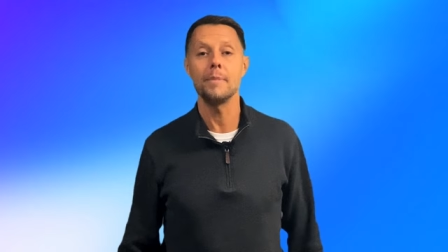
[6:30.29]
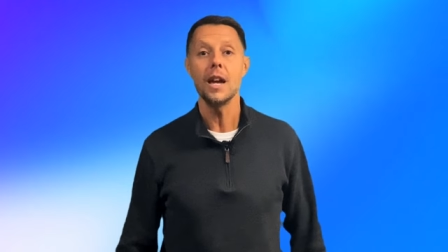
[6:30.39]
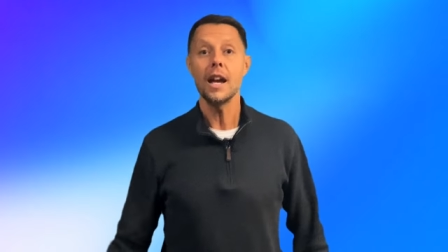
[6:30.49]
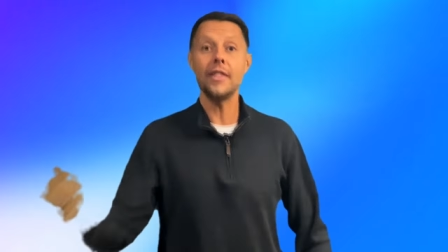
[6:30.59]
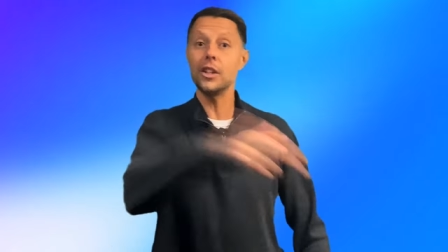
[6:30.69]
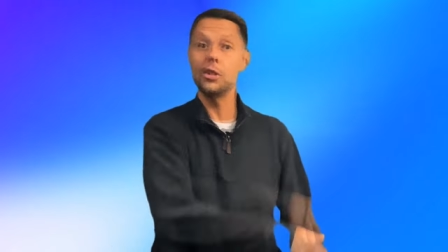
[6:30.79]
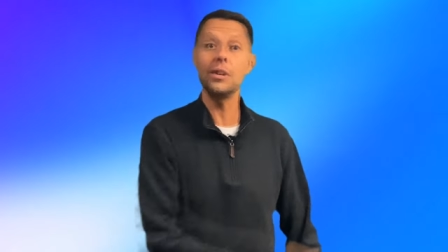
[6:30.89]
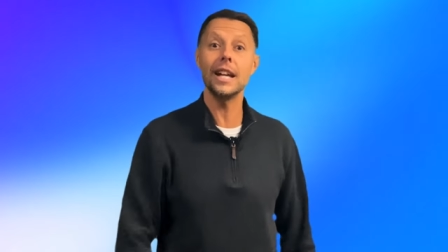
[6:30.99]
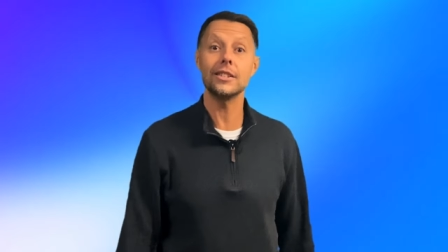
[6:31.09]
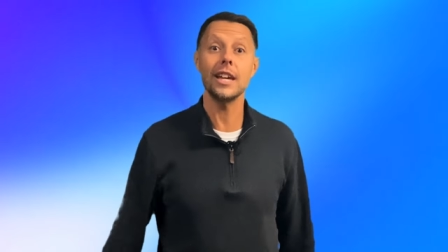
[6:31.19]
and then two
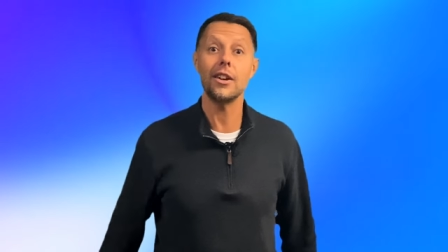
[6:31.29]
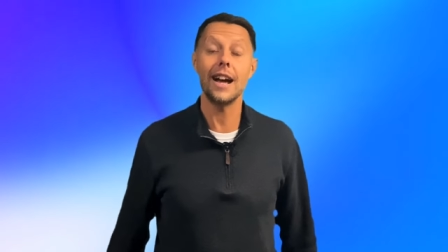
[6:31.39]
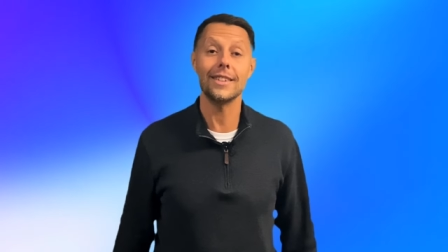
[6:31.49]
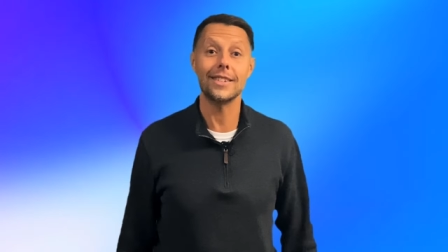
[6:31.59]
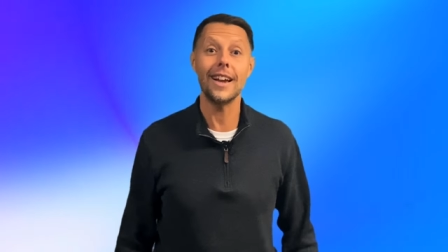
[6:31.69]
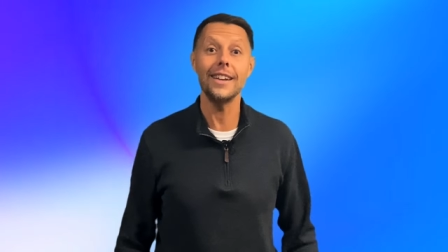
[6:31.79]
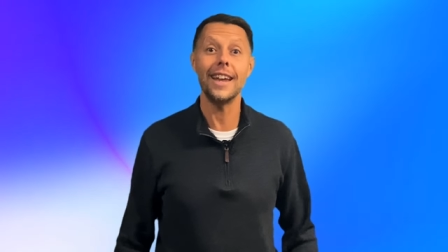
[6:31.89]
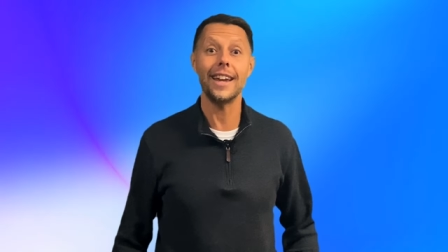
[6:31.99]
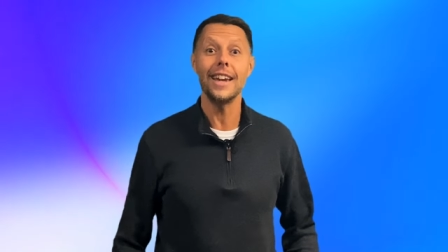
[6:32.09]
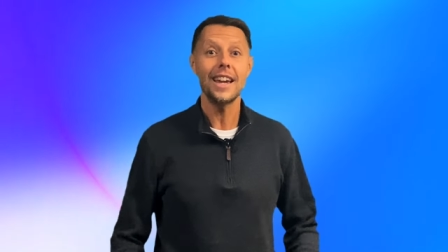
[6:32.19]
days later on
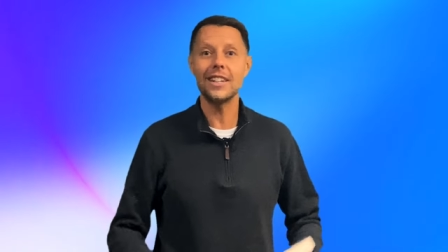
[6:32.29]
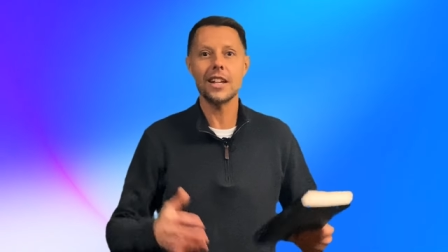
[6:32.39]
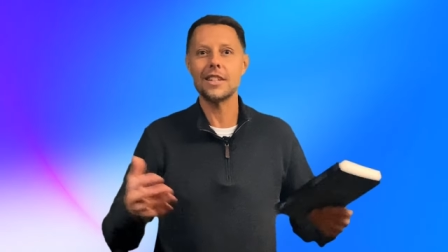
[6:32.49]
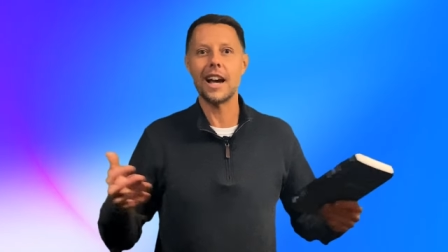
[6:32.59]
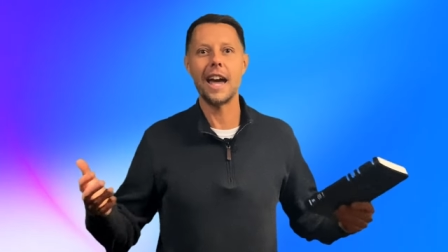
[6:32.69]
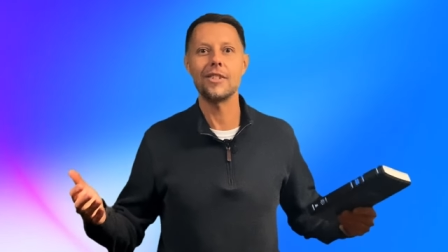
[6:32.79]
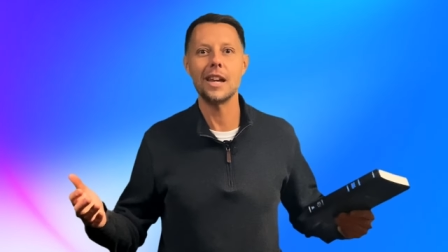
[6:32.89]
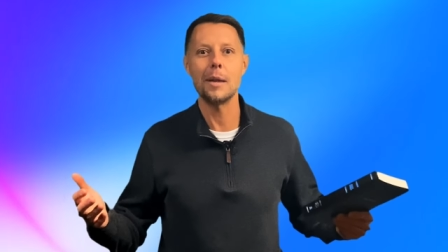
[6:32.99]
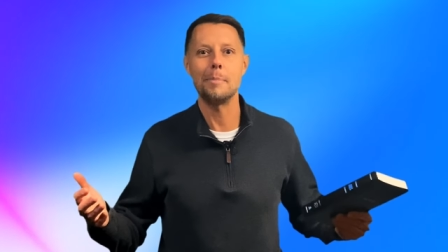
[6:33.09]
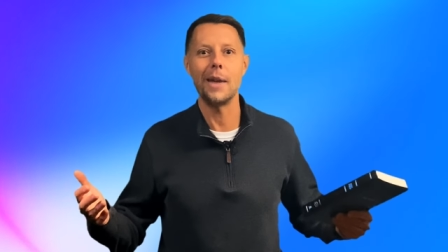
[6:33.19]
Sunday, he says, I haven't
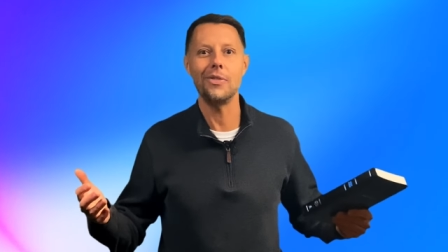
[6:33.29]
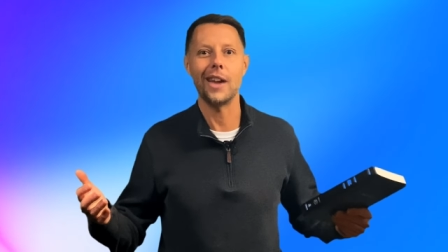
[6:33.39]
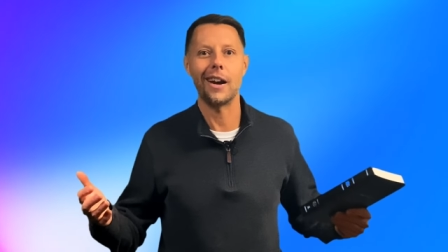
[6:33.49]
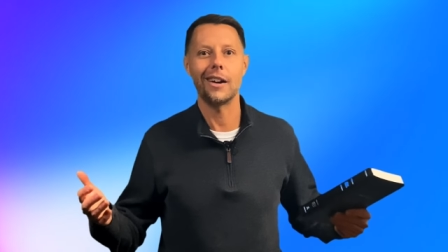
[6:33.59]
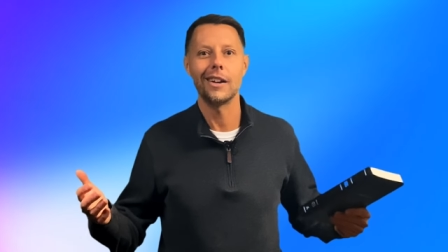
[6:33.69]
yet been there,